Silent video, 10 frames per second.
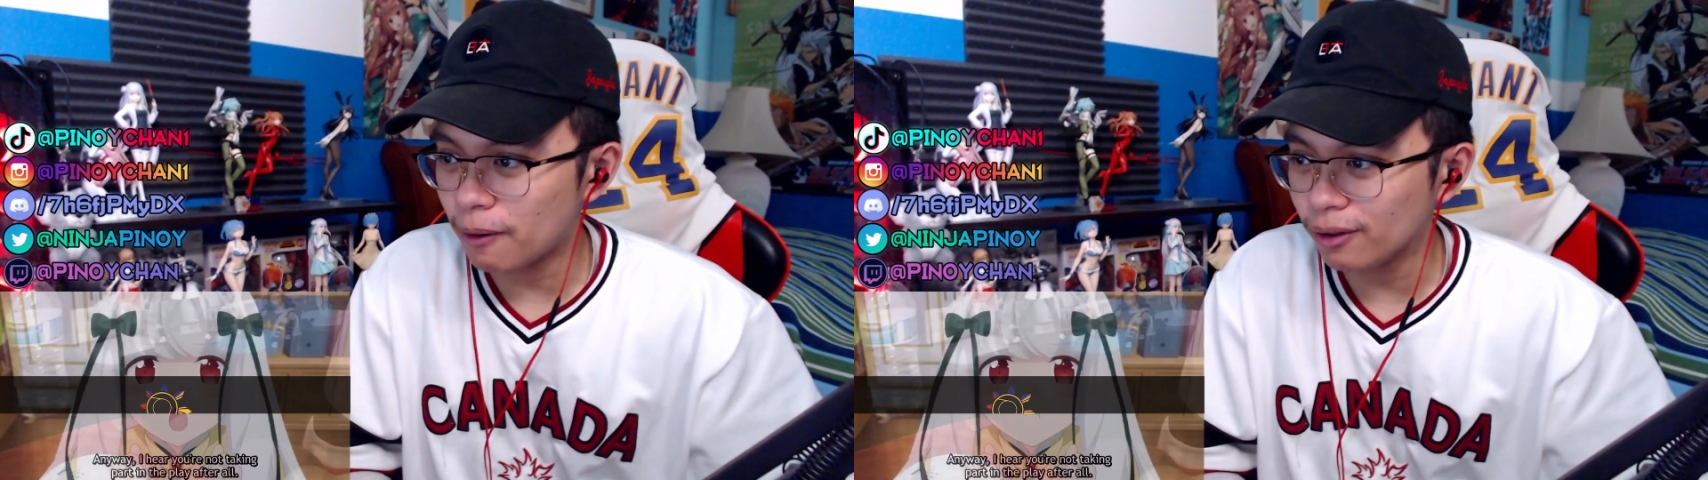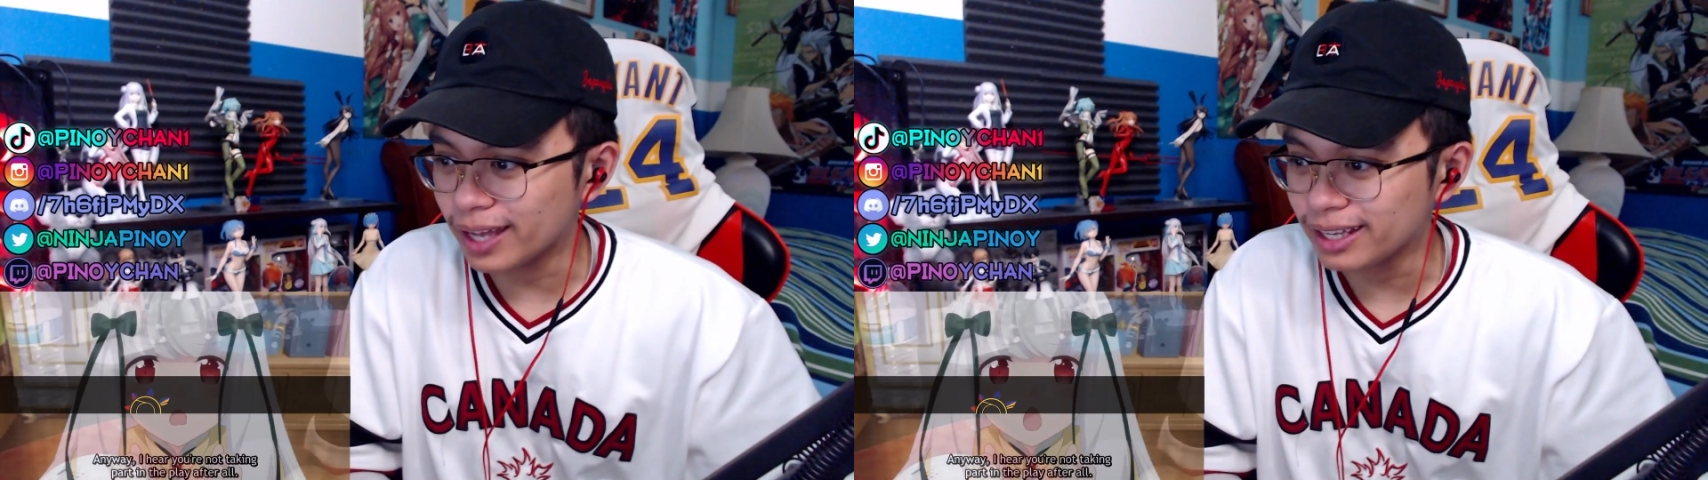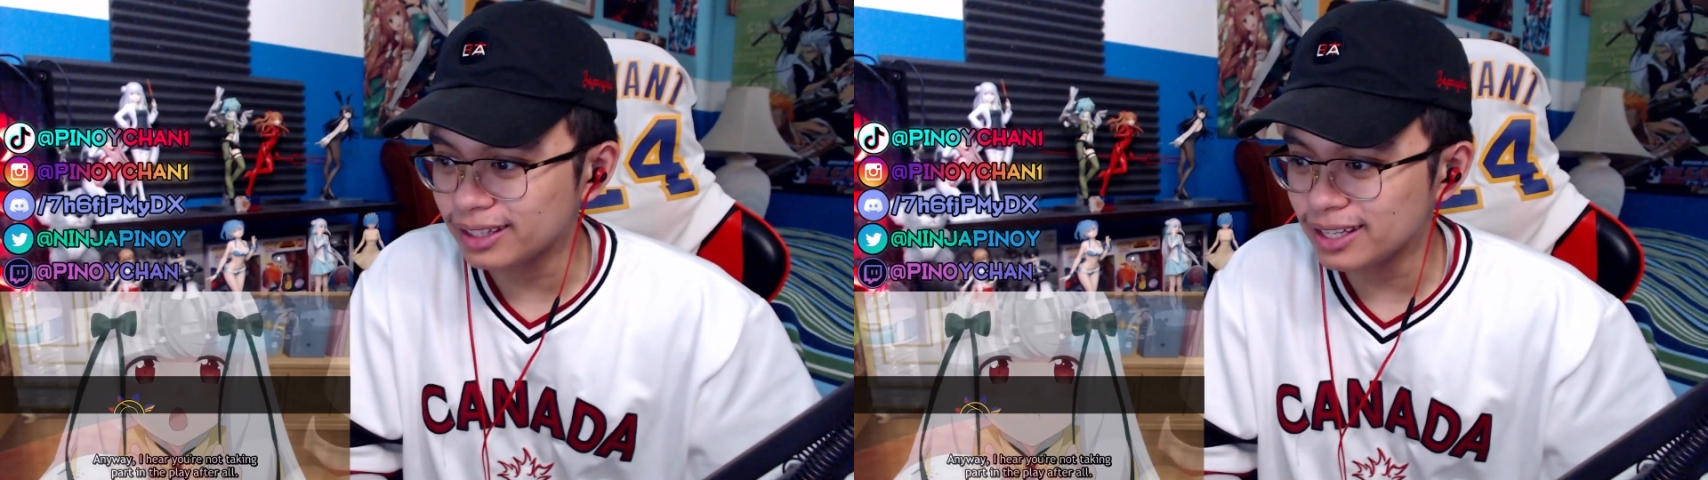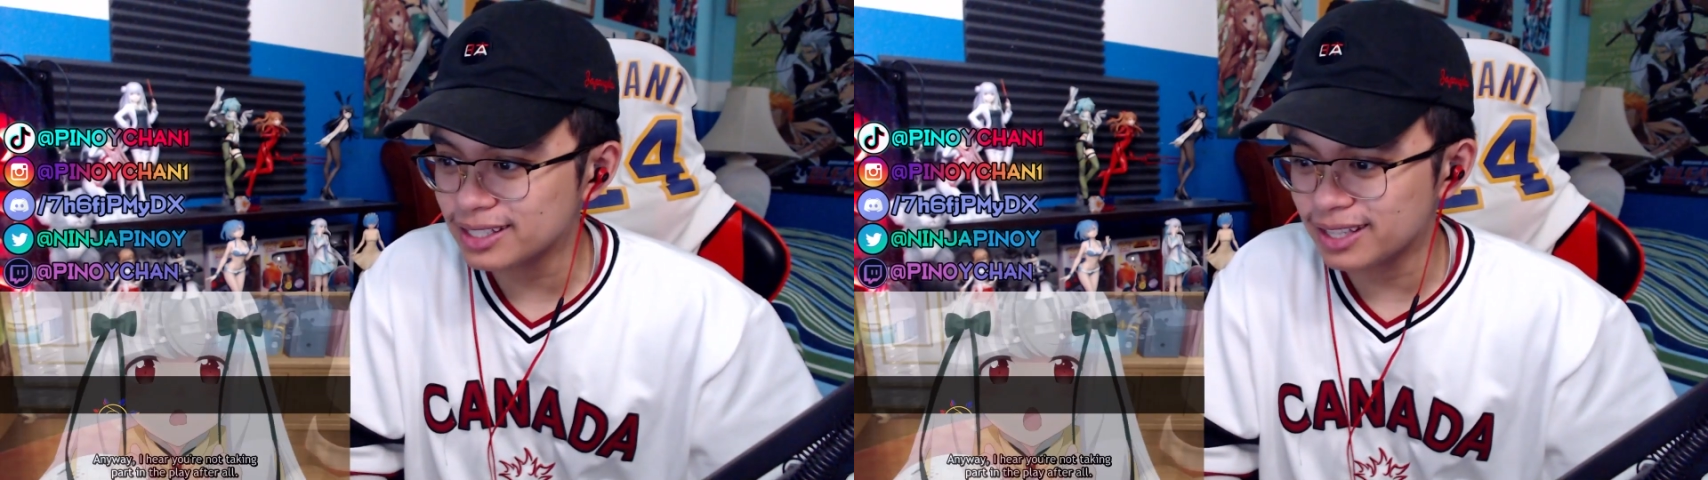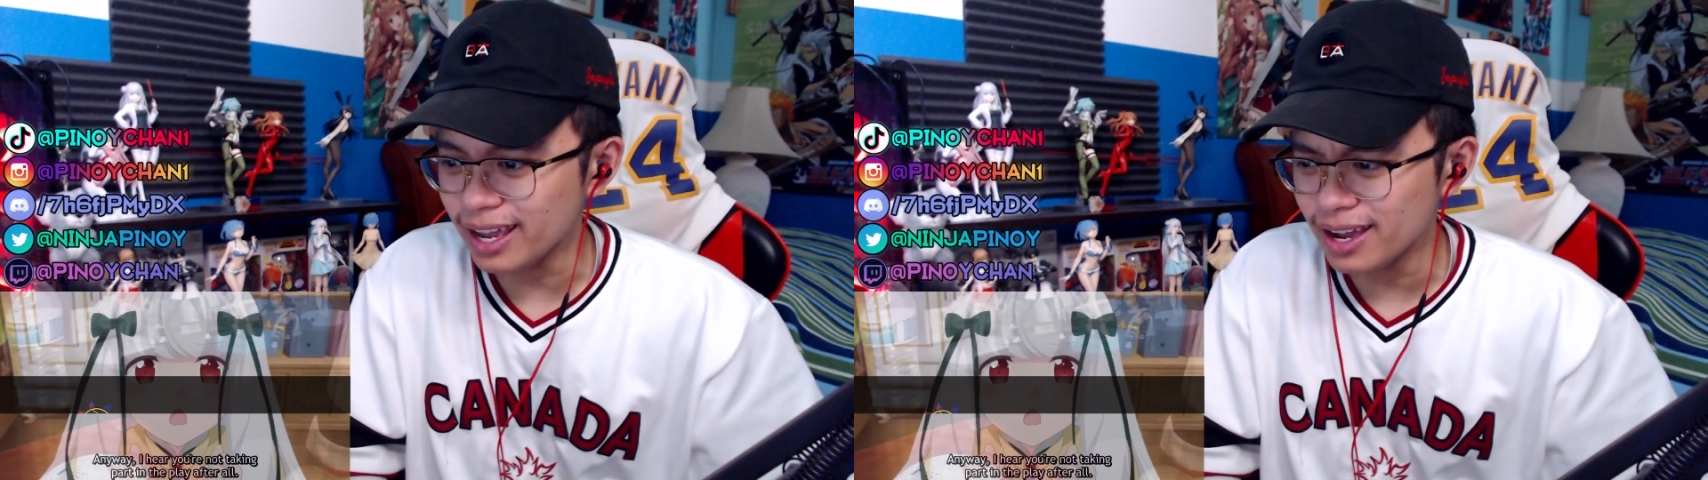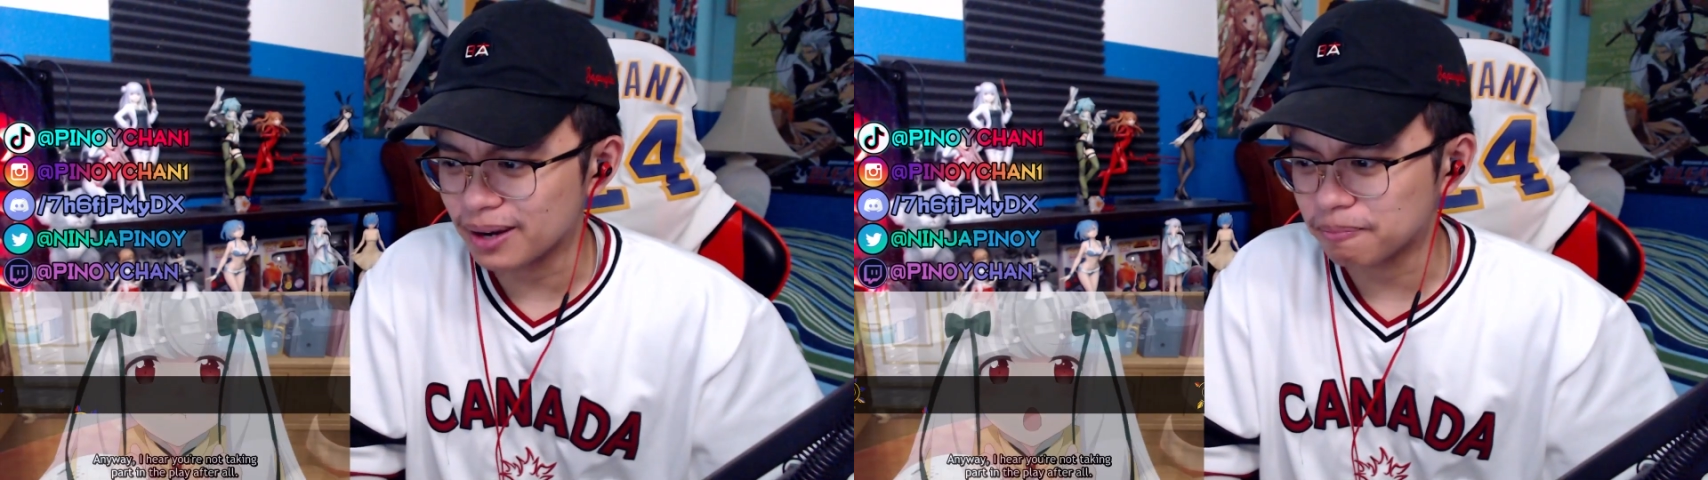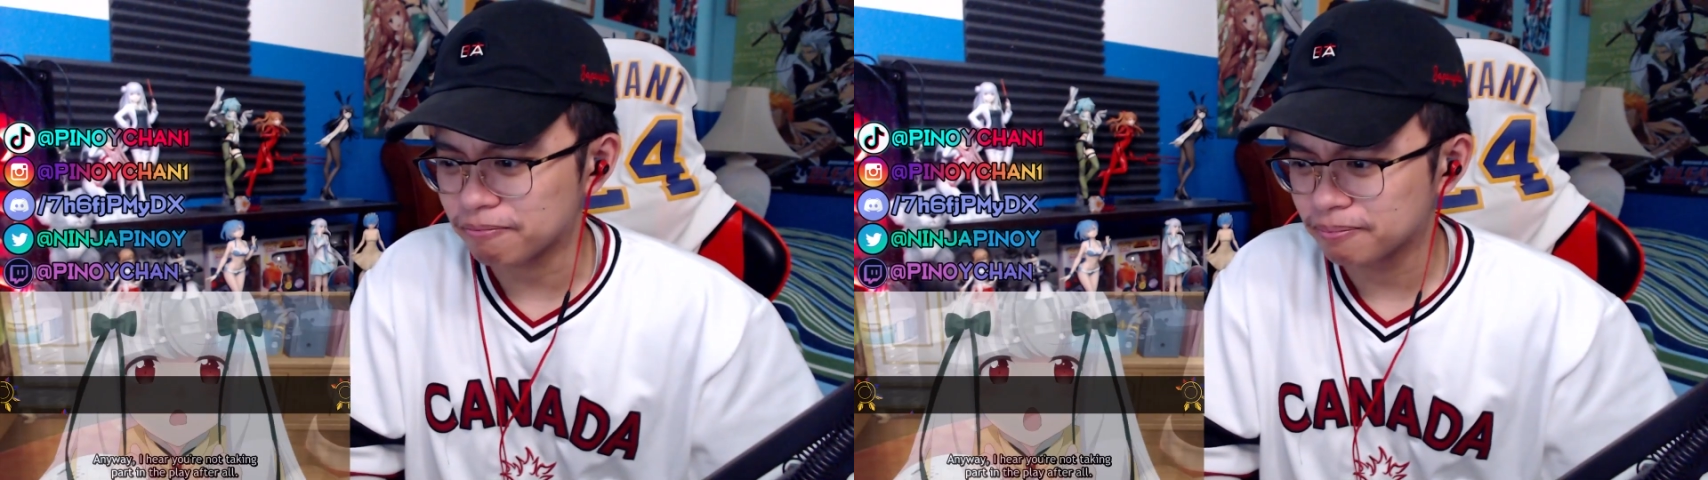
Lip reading: all like this? Damn.